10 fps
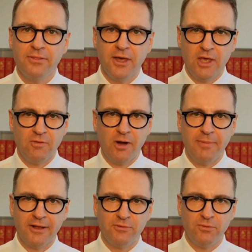Thank you very
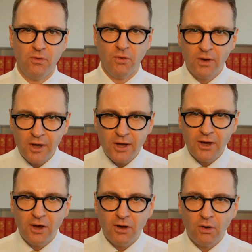much for
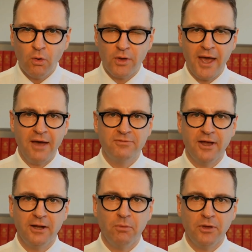all you have
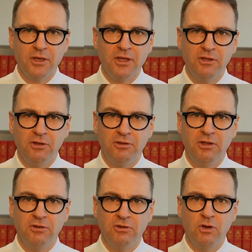done and what you
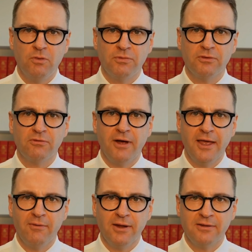continue to do for
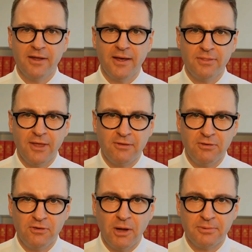Australia. And thanks for
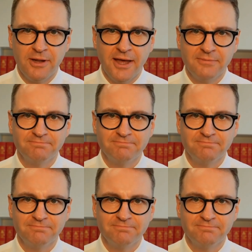your time today.